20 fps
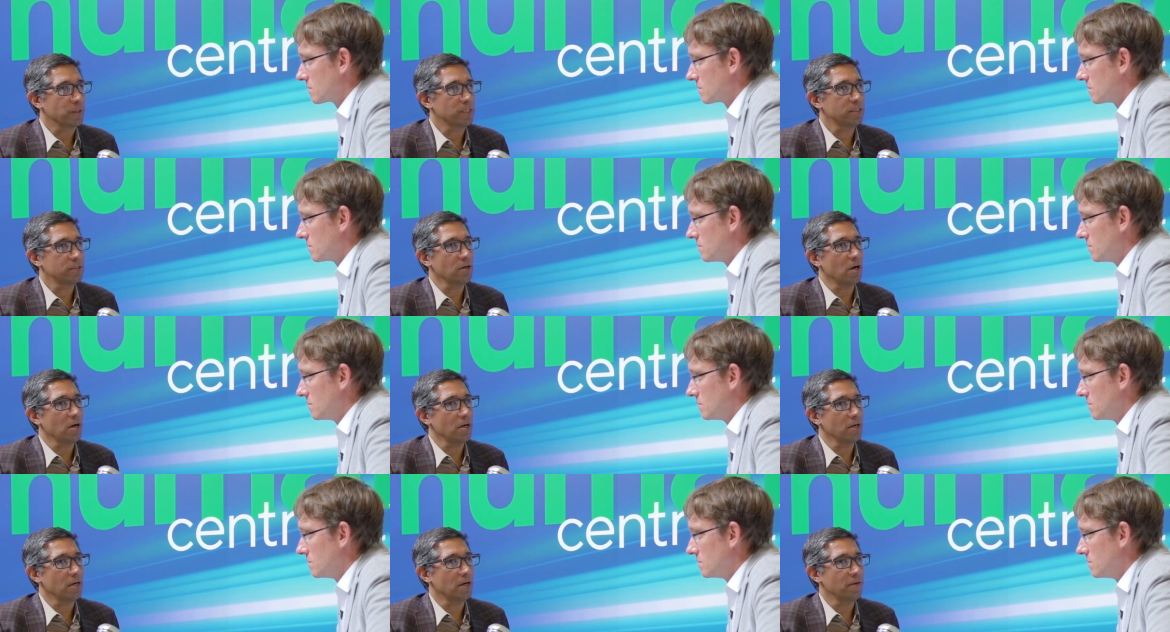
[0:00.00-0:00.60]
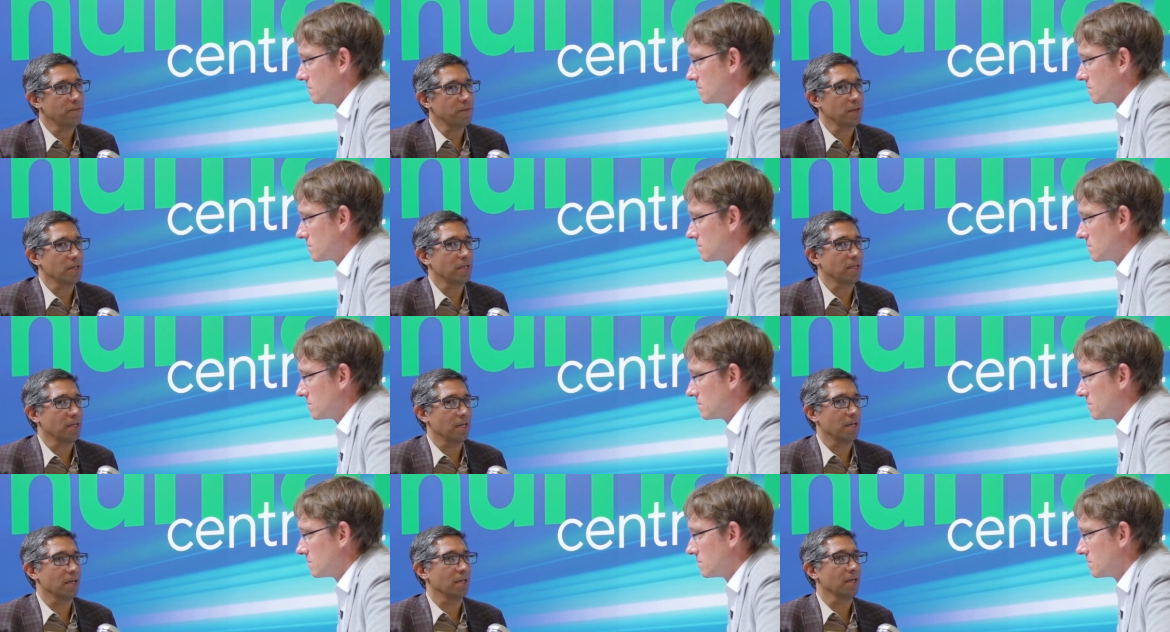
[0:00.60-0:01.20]
Speaker 1: We started off
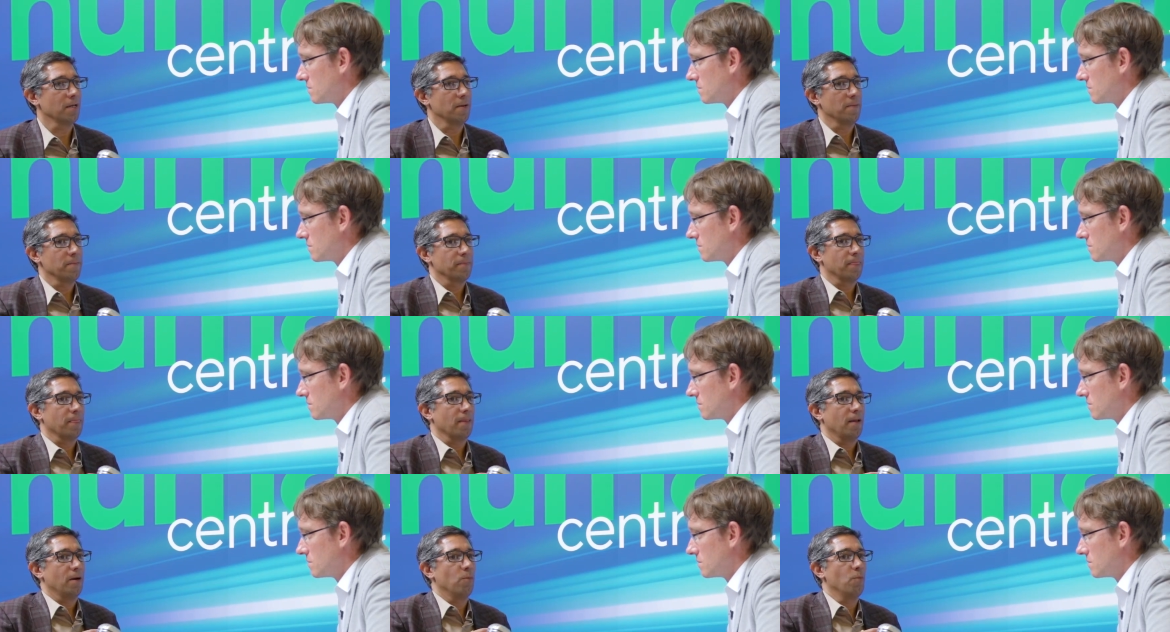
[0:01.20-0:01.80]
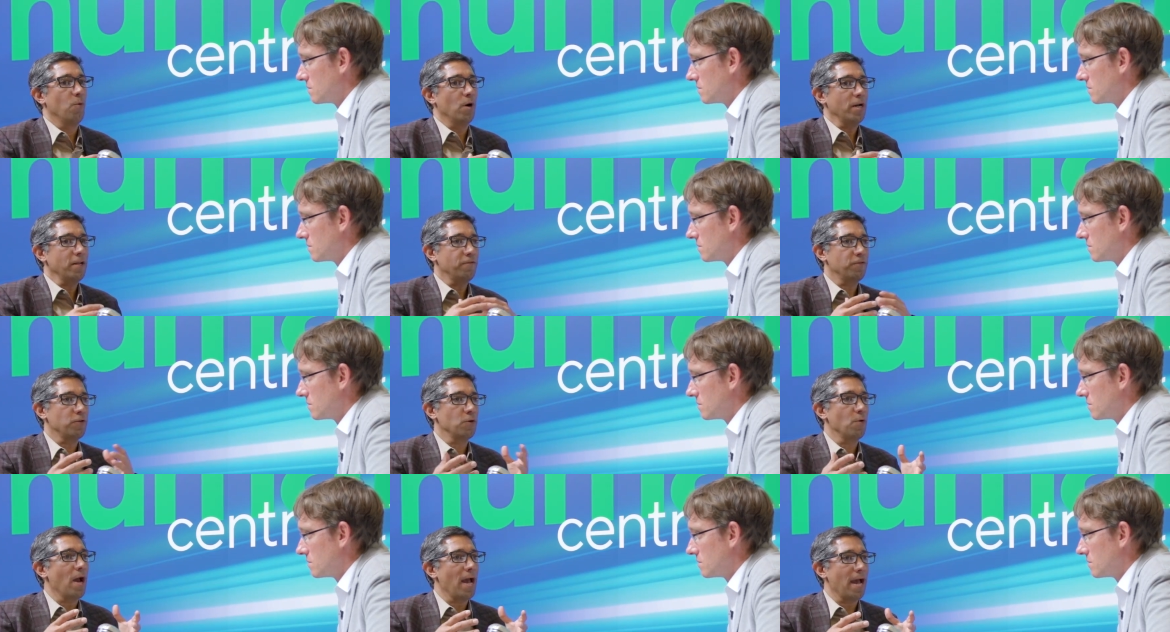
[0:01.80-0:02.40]
thinking, what
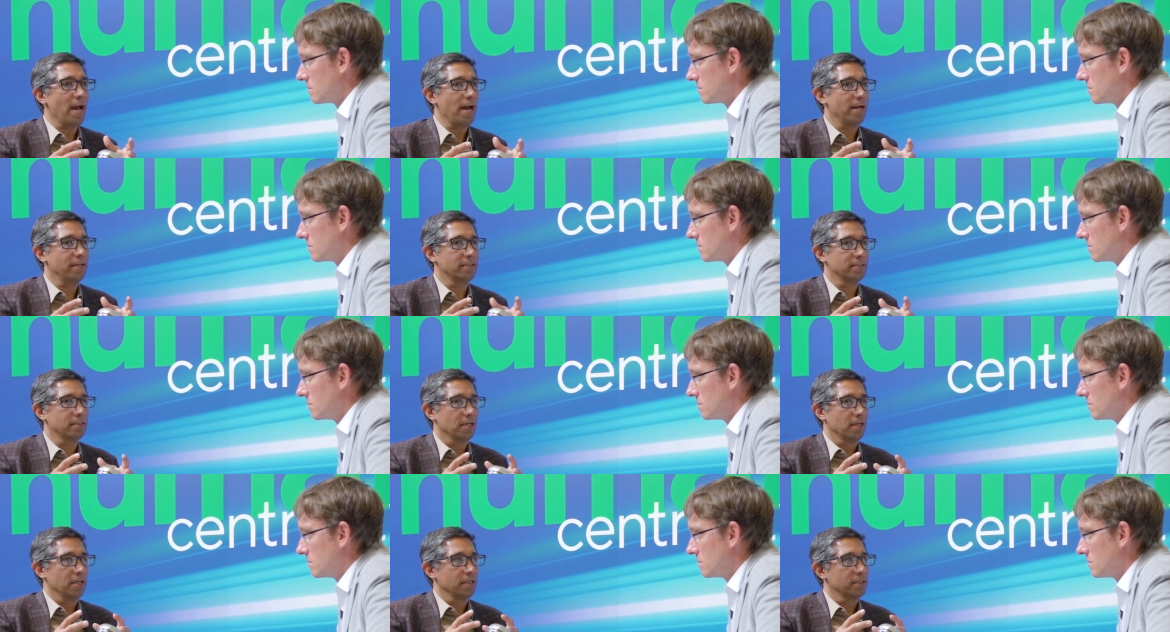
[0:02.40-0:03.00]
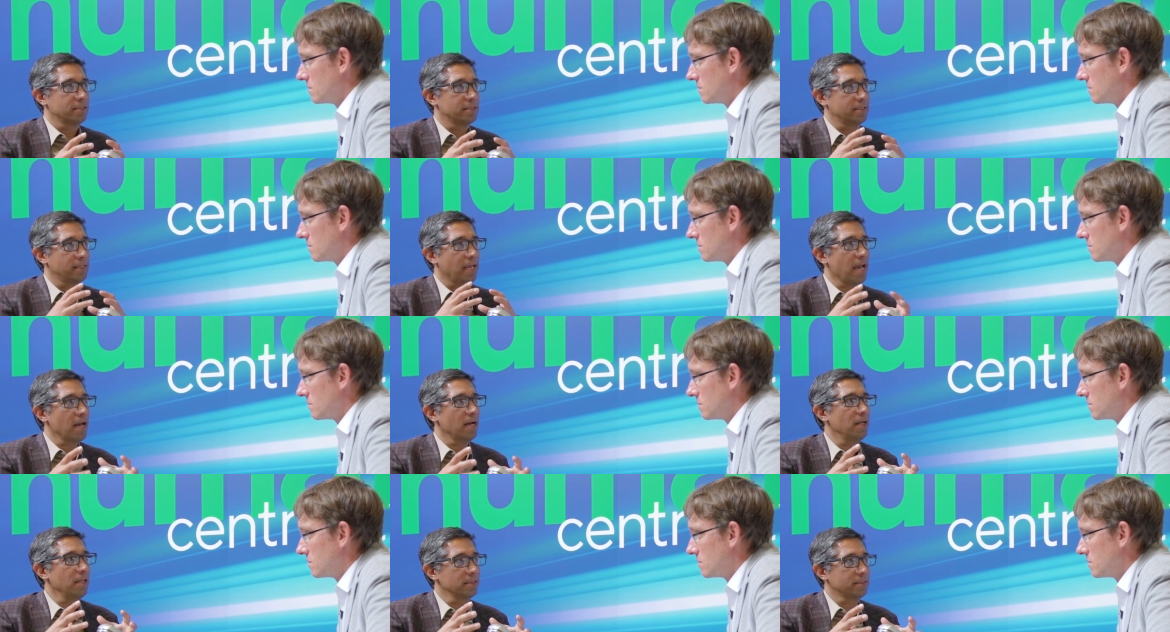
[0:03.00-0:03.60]
if you had
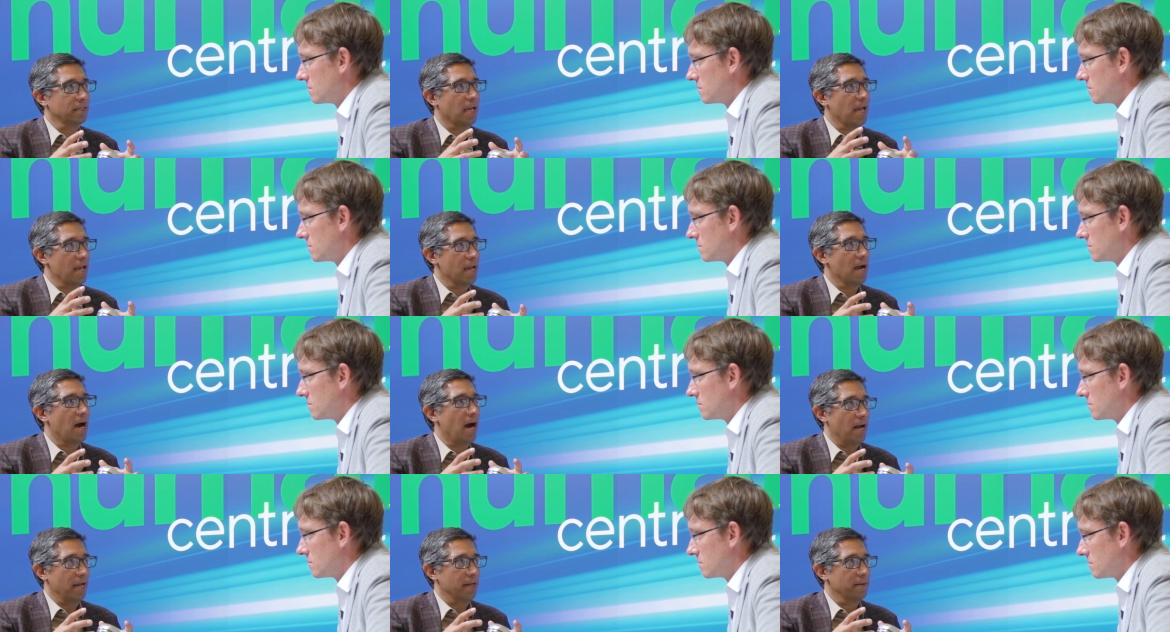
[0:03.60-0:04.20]
scaled AI?